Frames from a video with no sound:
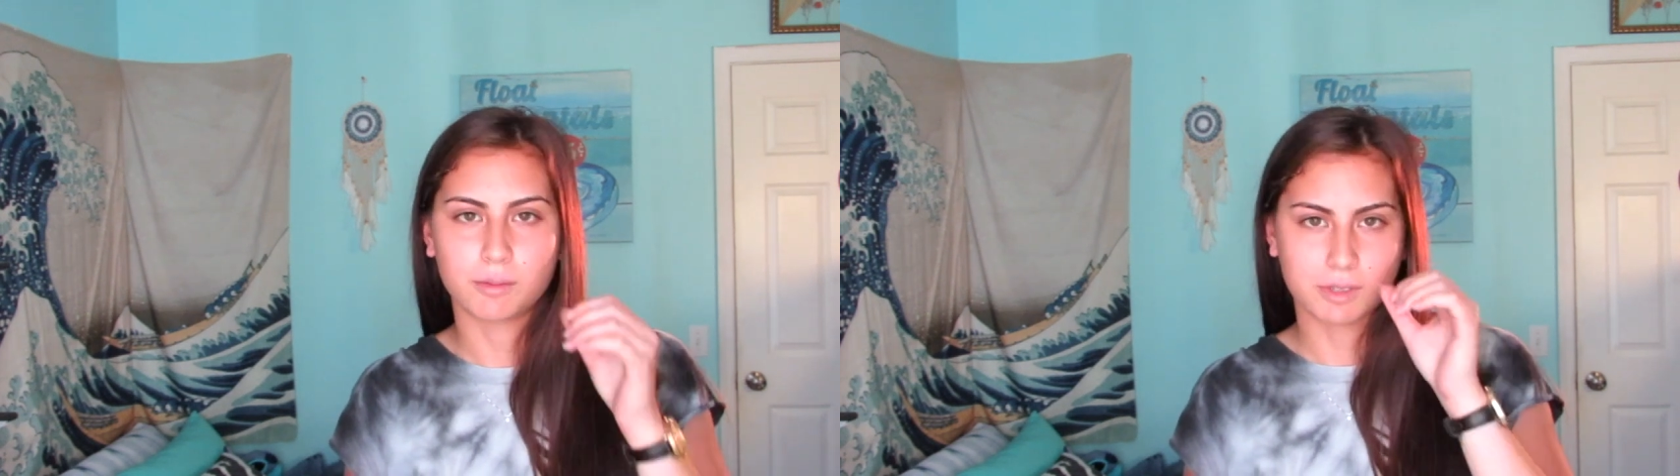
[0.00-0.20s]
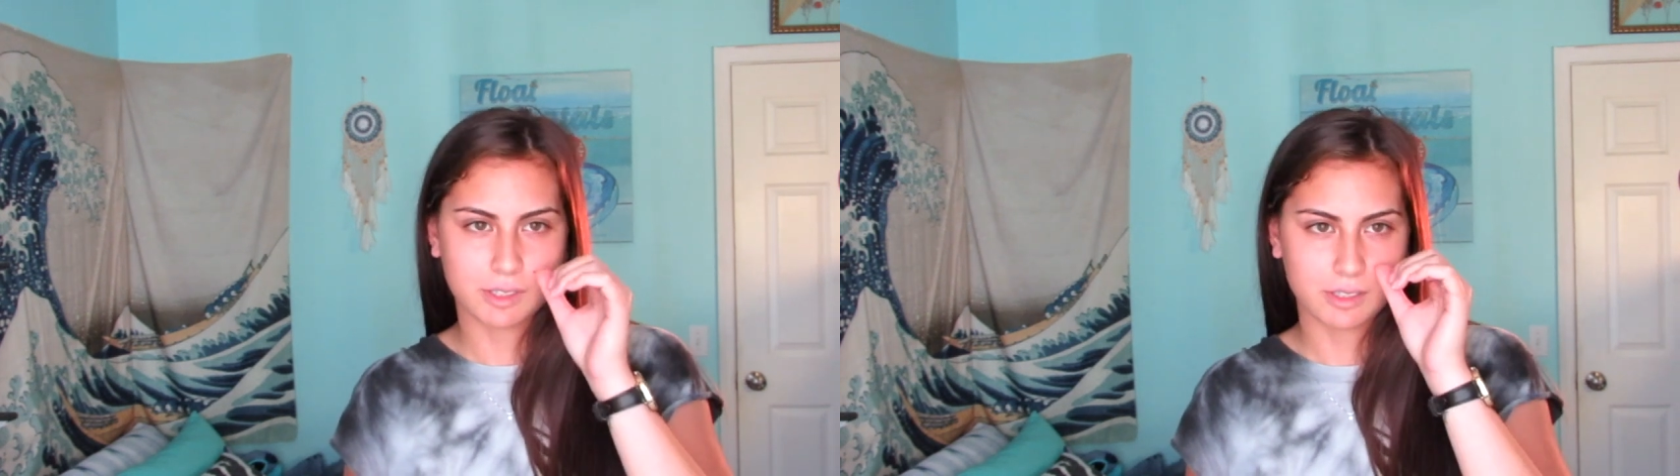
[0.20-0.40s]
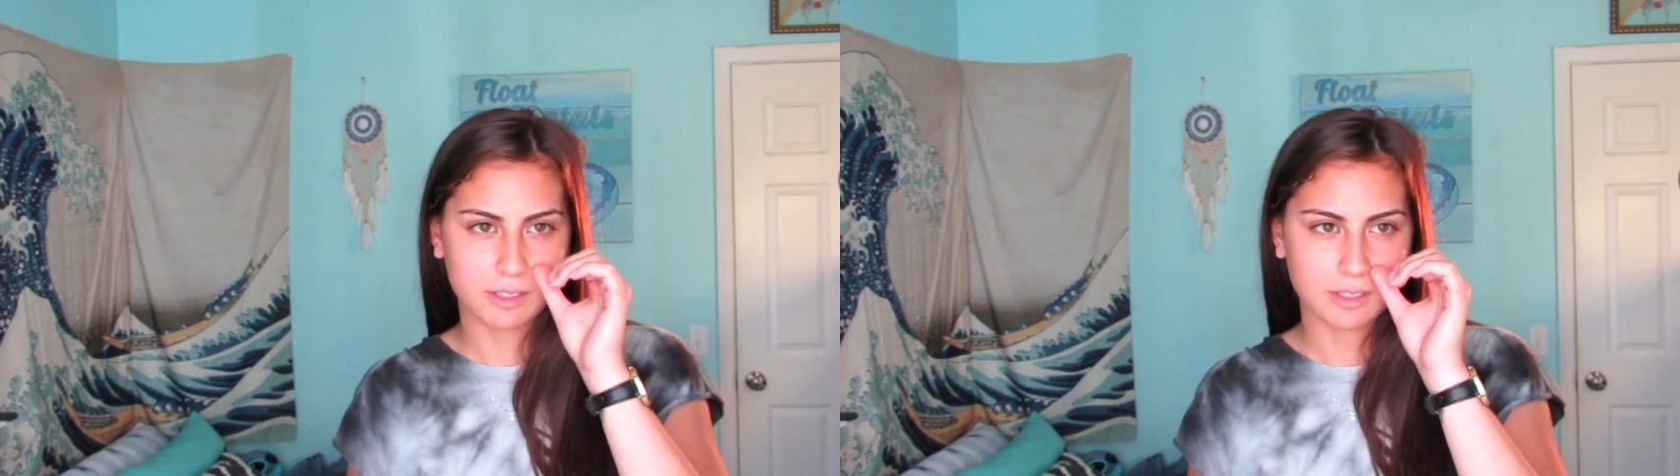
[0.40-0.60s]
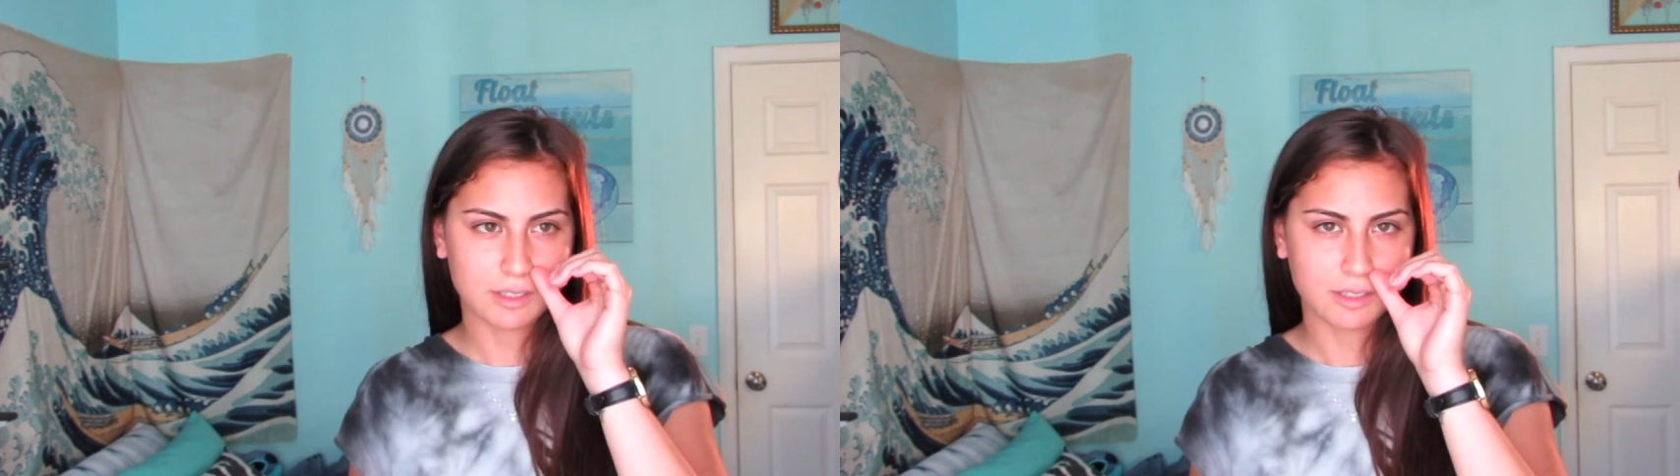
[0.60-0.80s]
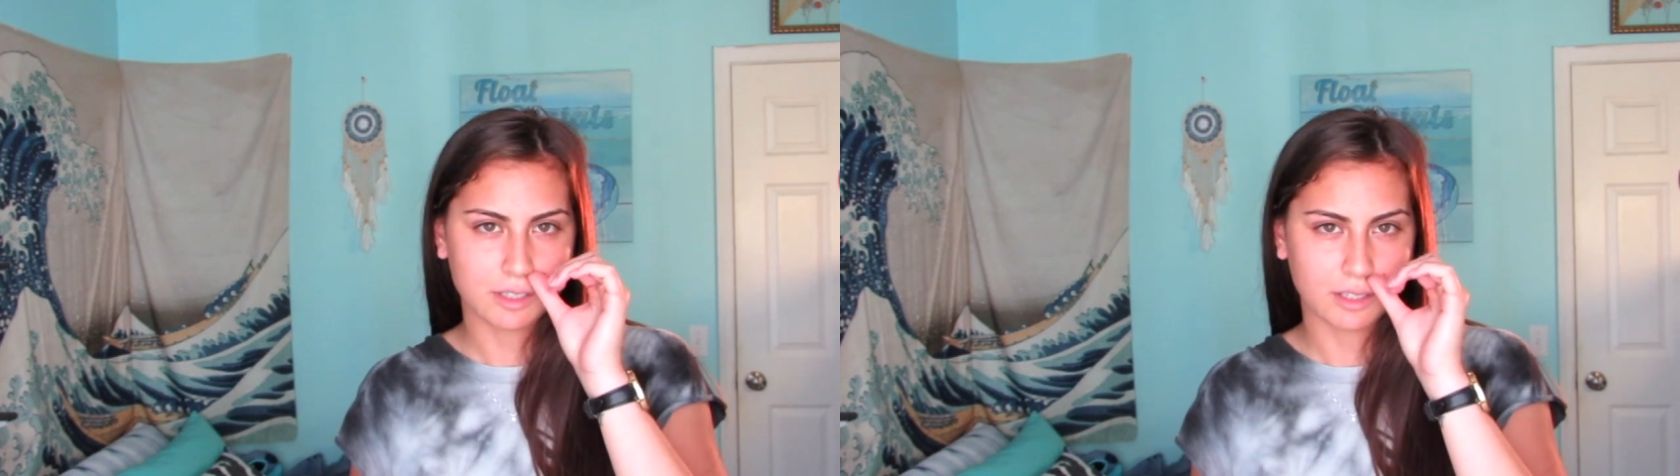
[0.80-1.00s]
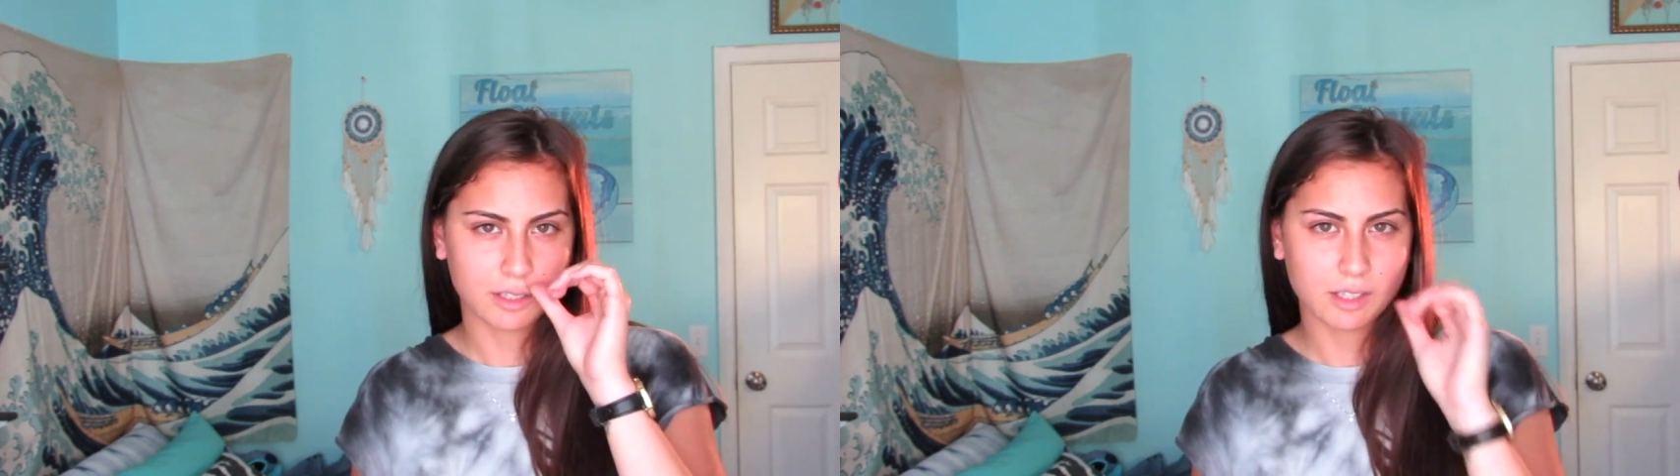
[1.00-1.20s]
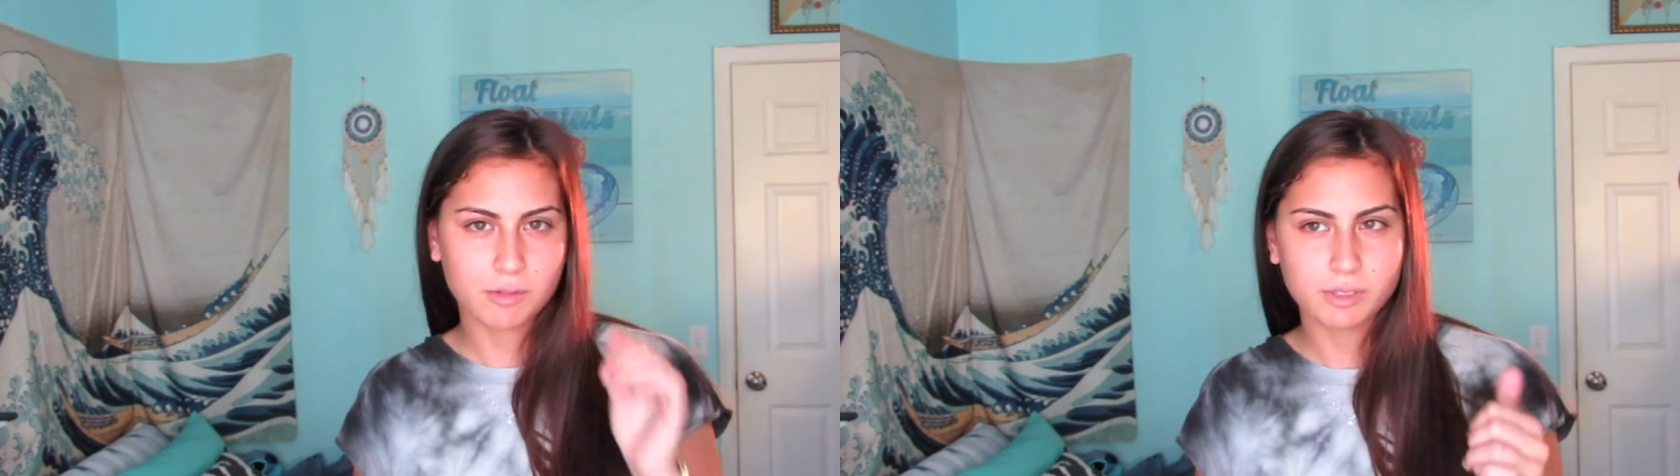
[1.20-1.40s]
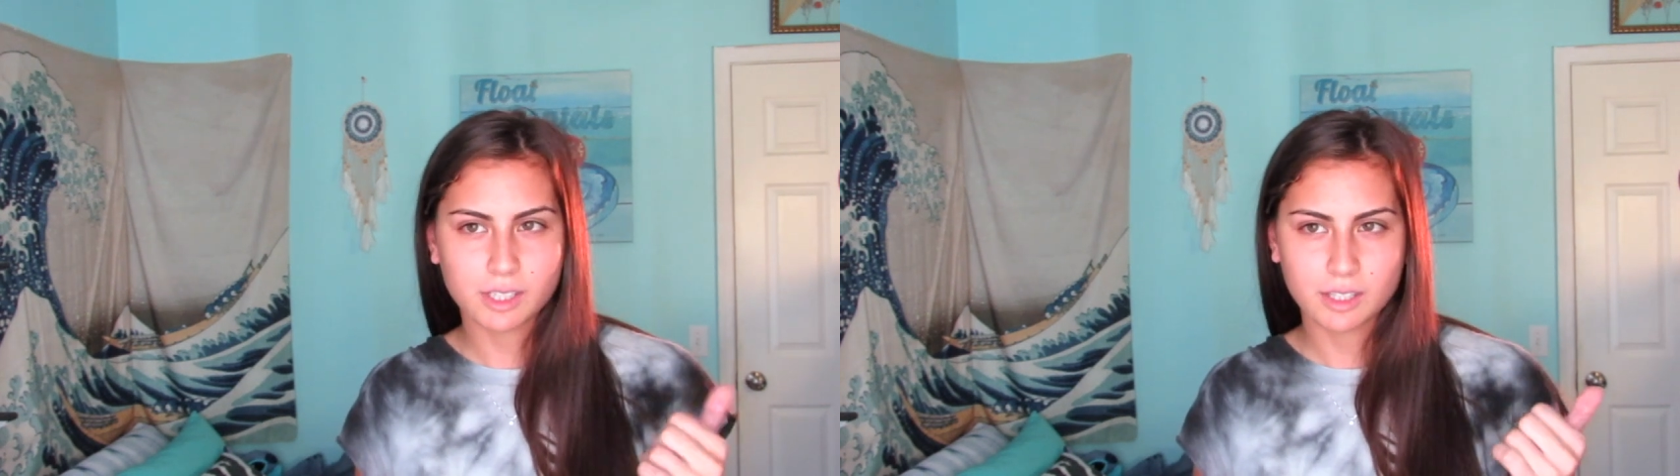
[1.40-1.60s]
which is the
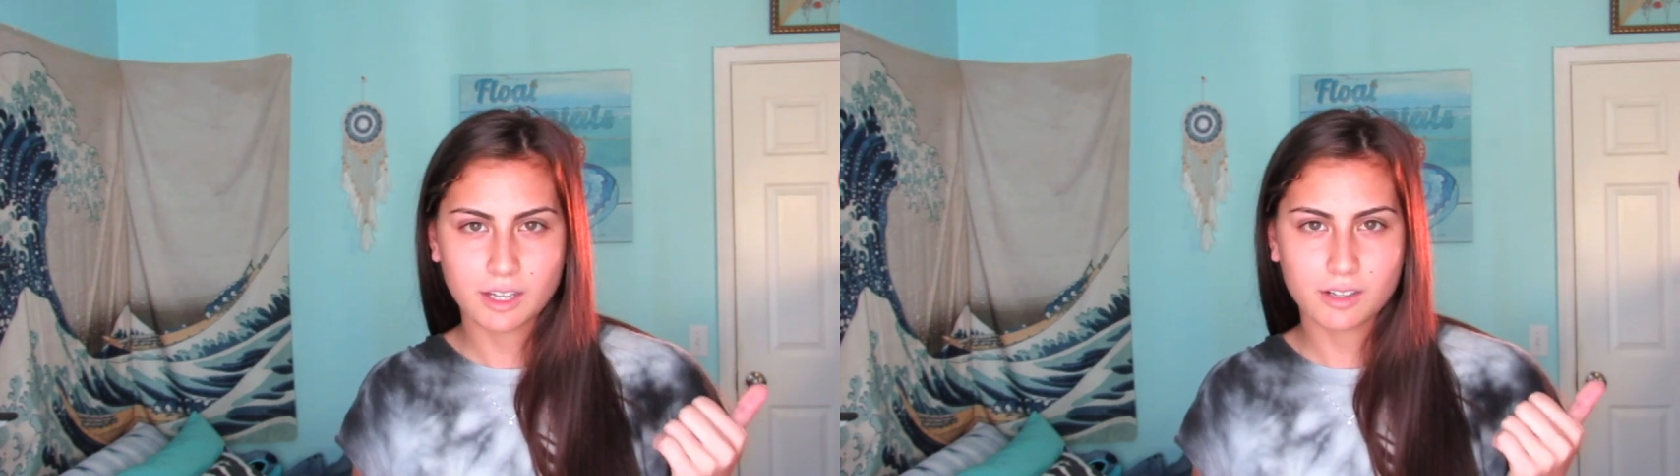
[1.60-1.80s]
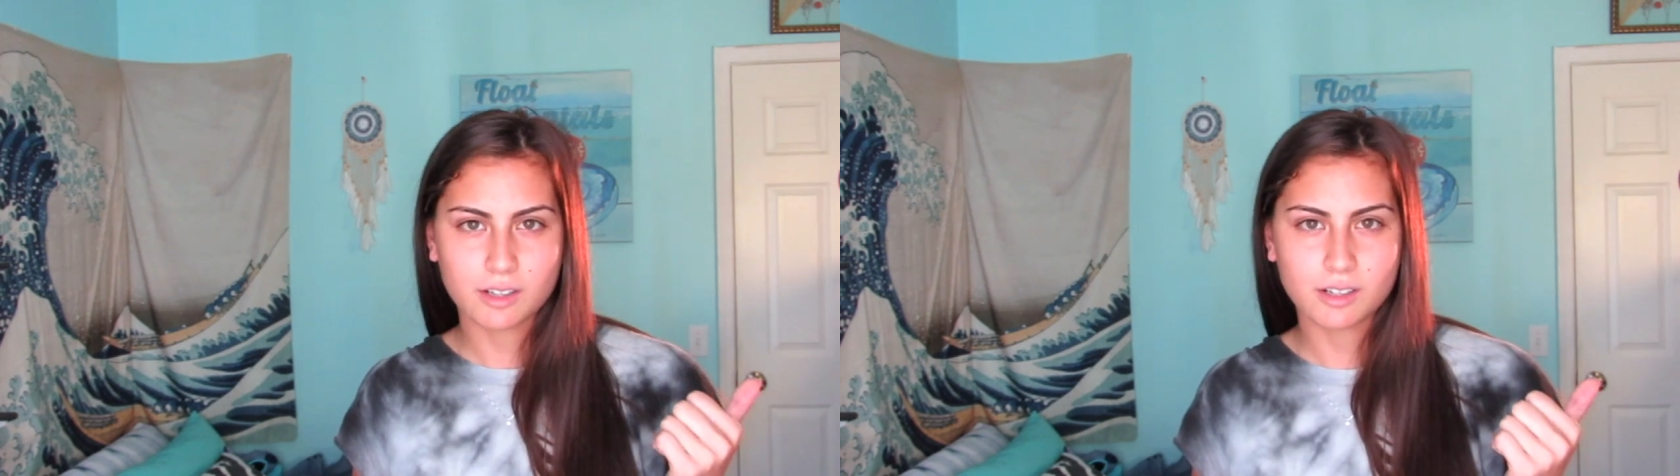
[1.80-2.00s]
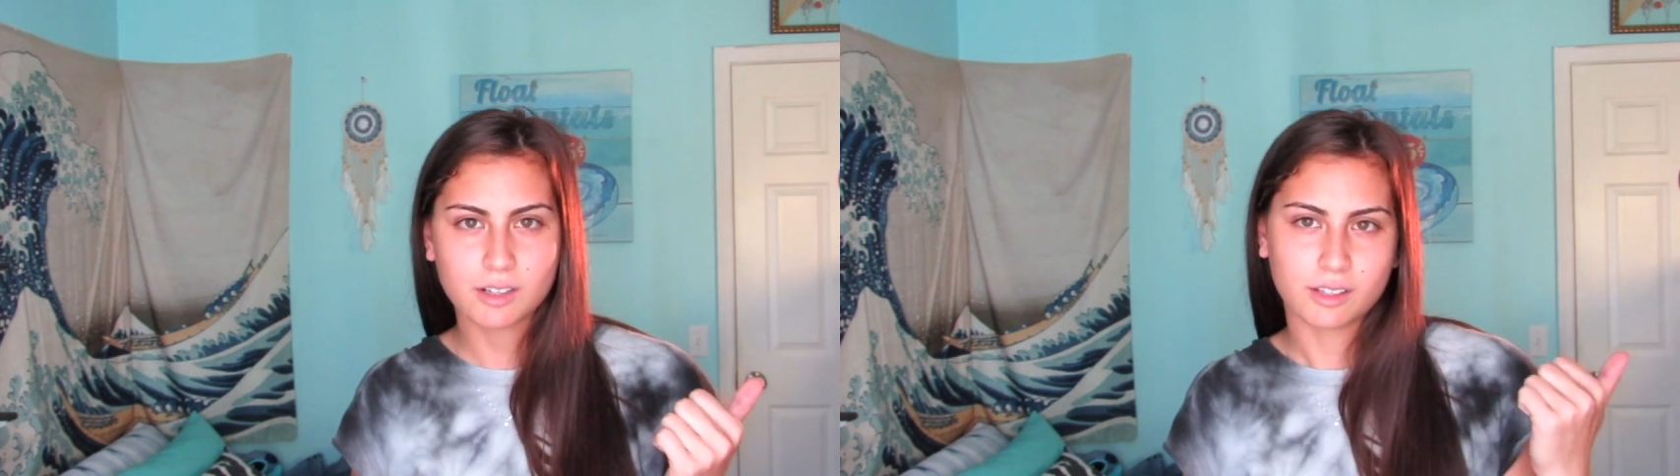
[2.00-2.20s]
equal length header,